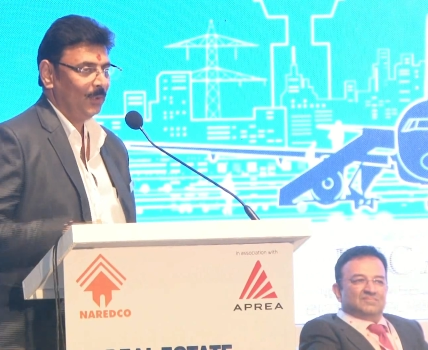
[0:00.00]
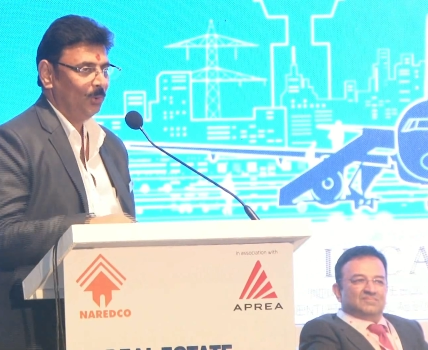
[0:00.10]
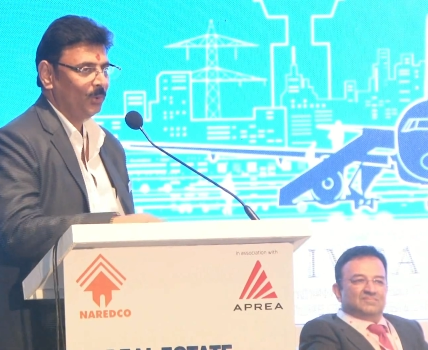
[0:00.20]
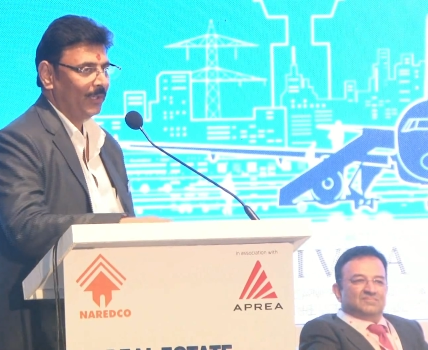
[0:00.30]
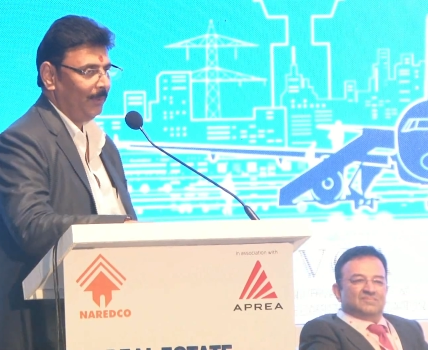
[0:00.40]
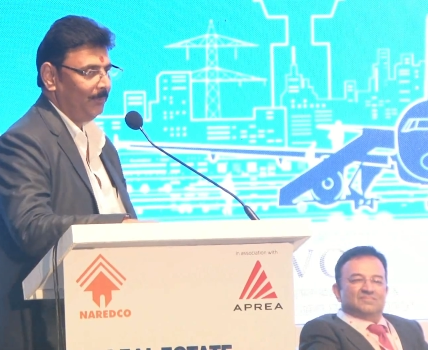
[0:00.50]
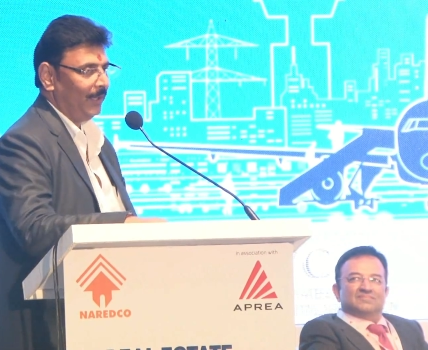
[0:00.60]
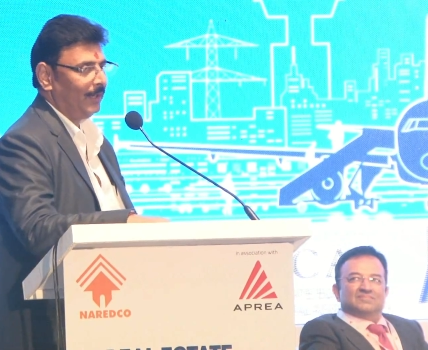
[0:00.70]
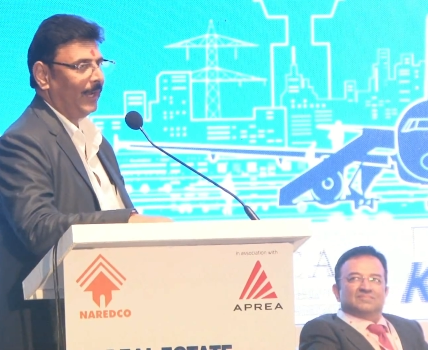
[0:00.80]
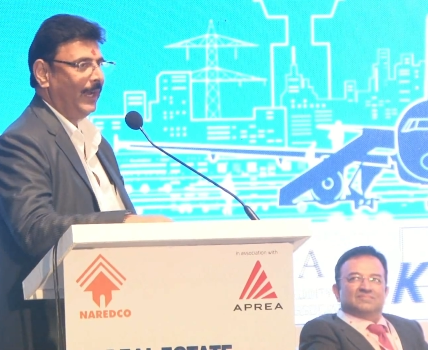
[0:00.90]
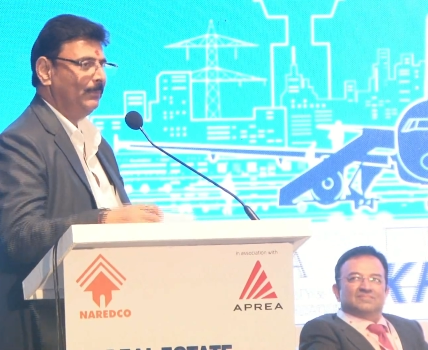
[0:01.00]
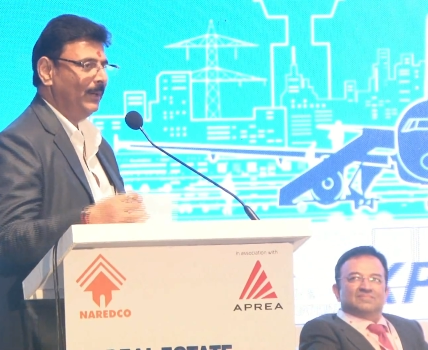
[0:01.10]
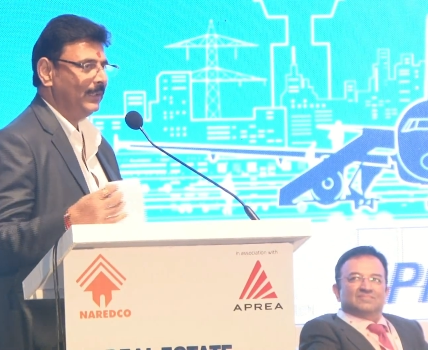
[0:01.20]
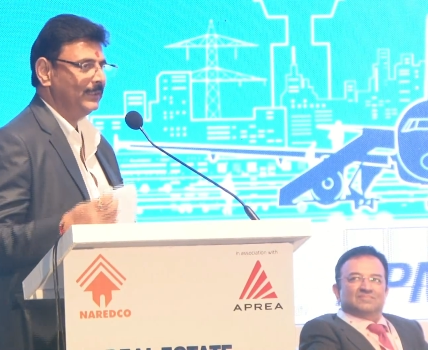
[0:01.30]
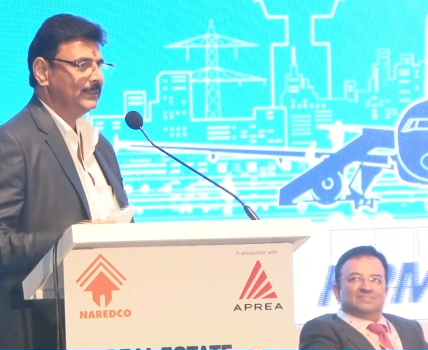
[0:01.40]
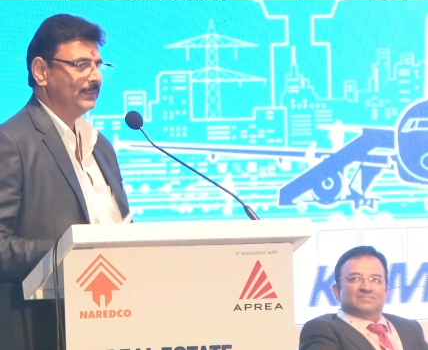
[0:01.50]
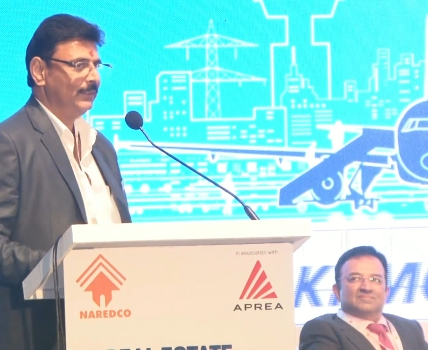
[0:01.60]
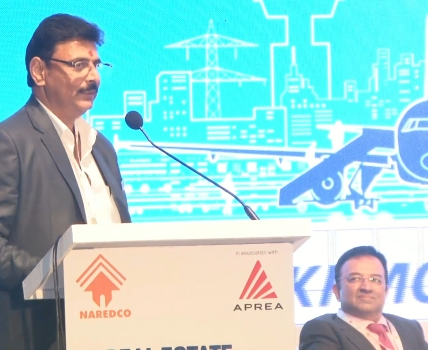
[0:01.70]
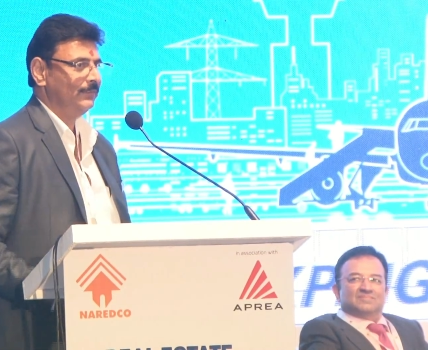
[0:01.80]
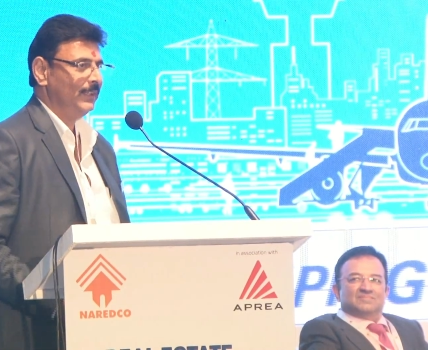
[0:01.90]
Speaker 1: who came here and made this
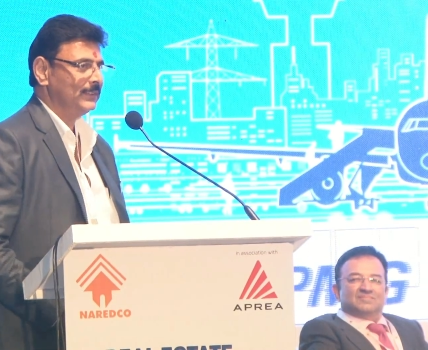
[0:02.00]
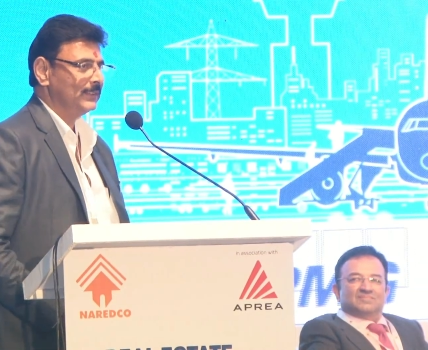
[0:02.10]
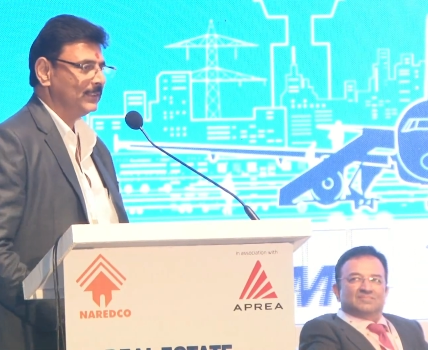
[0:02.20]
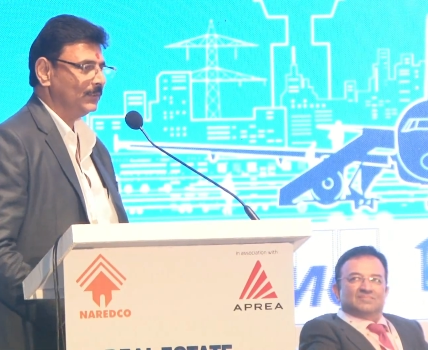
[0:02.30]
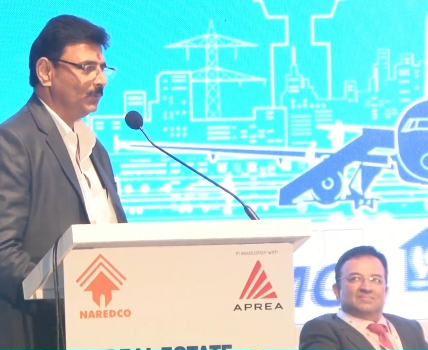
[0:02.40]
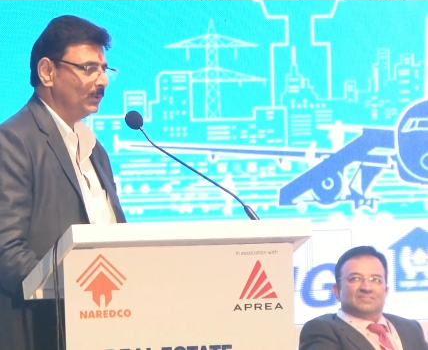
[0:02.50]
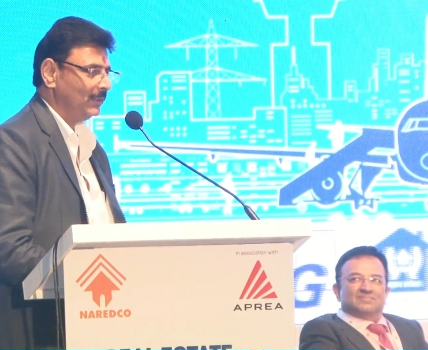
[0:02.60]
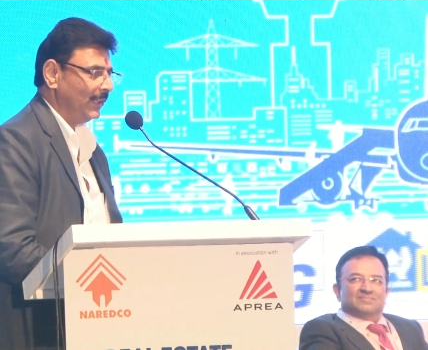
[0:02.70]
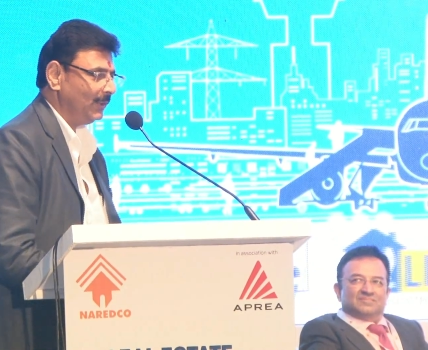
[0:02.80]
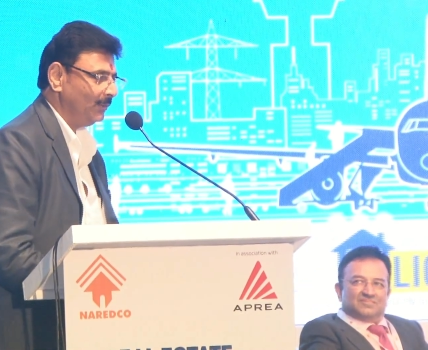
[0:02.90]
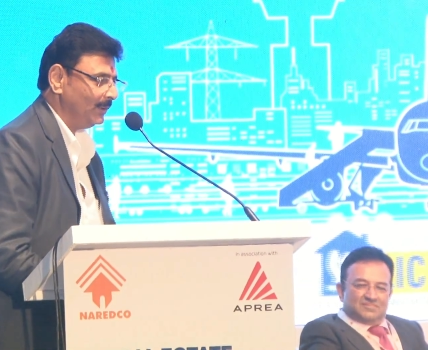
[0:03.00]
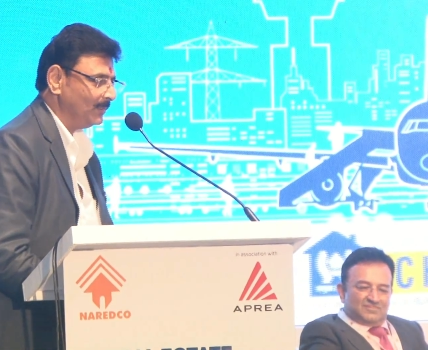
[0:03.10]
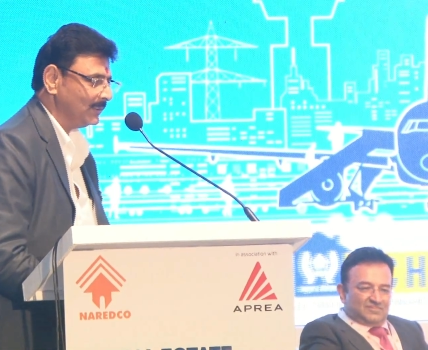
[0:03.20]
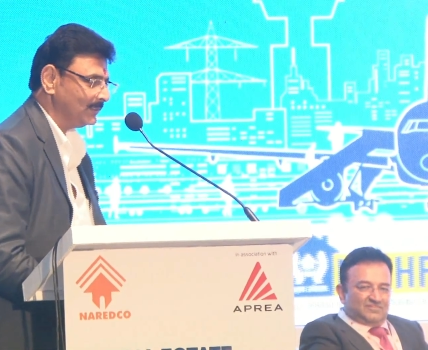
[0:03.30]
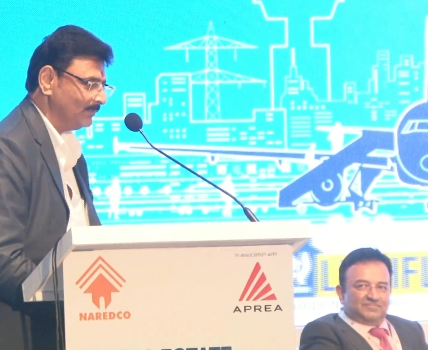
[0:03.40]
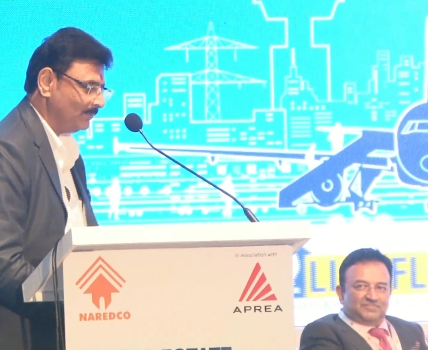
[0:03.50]
event very successful. Thank you very much.